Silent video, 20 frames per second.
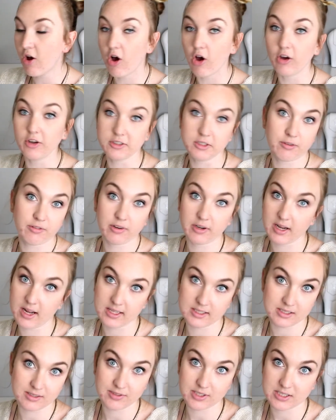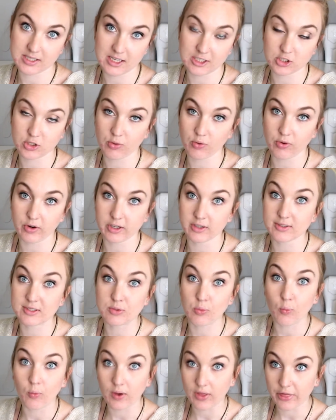all different kinds of essential
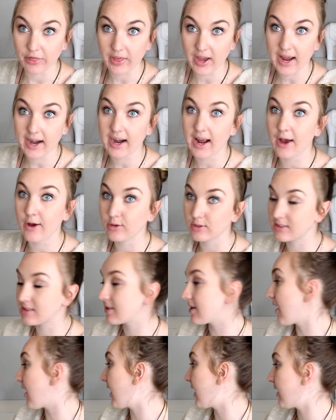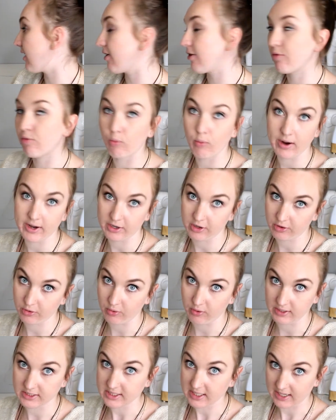oils with that outside of what you're
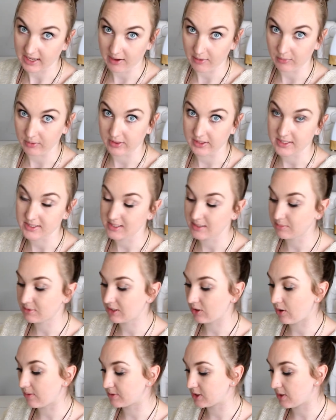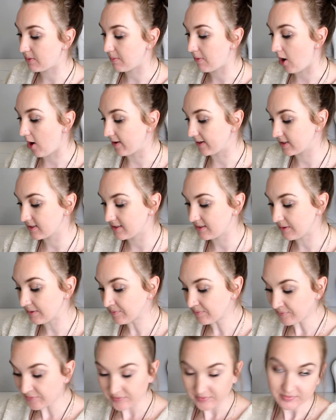going to get with the subscription box.
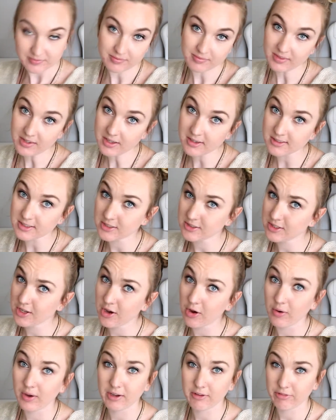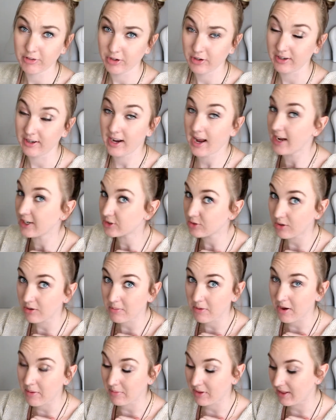So if you're a
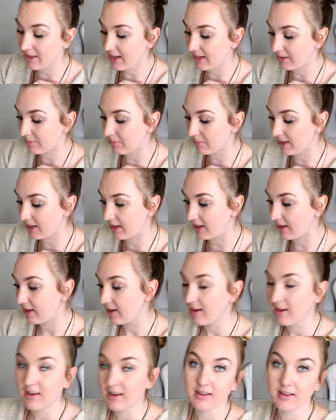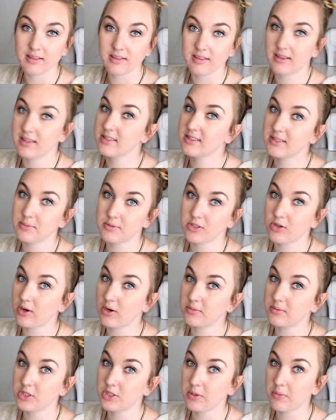natural mama like me, the
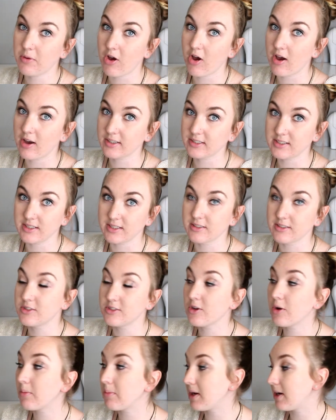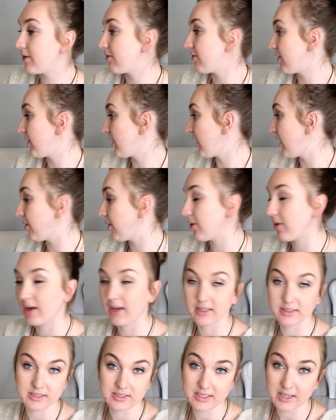subscription box is so made for you.
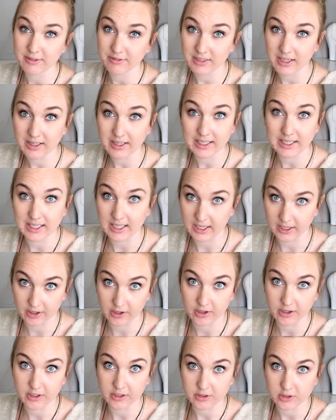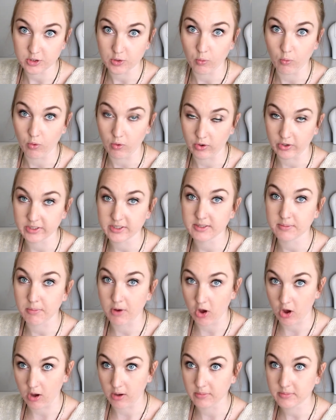It's definitely geared towards
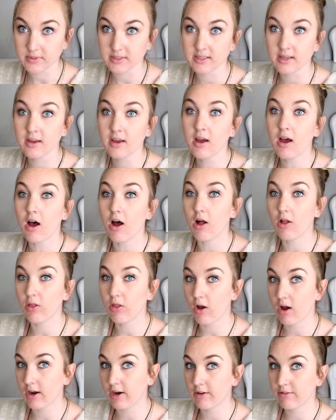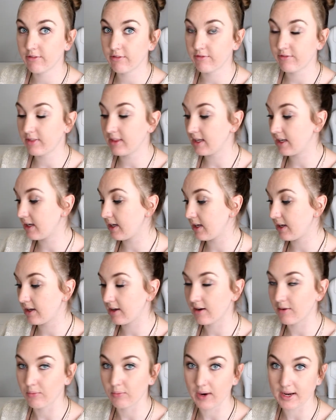moms. A lot of
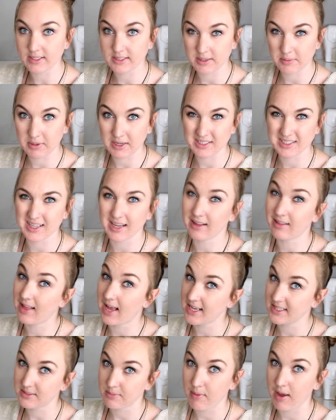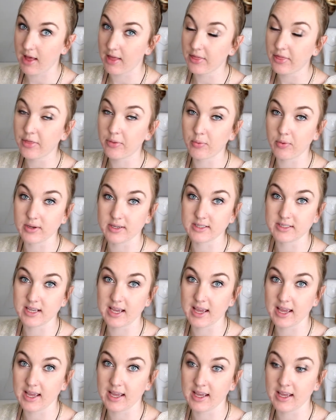the recipes, like last month was
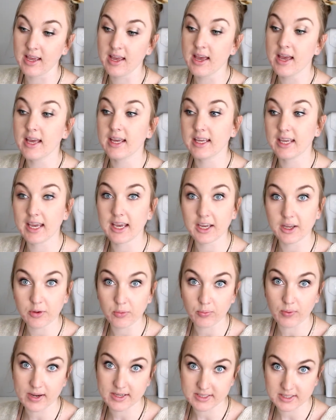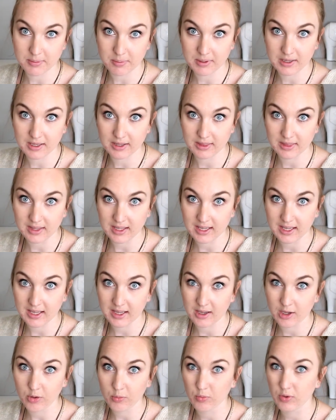a kid recipe
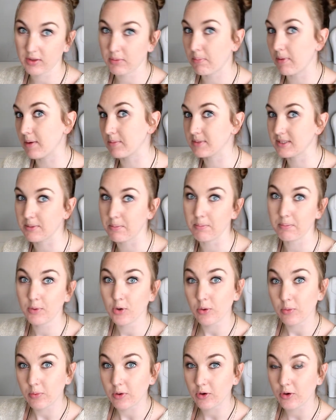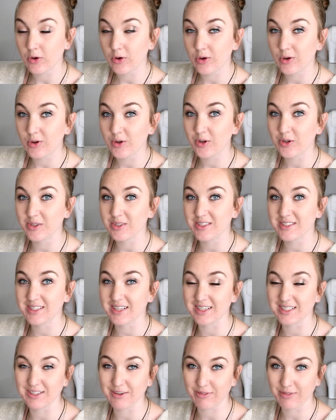theme with bumps and boo-boos
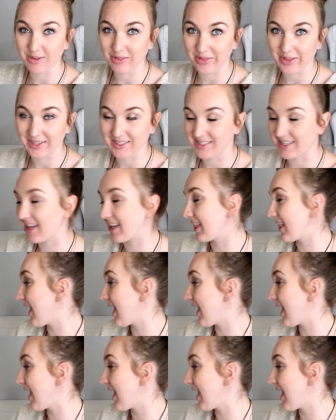and different things like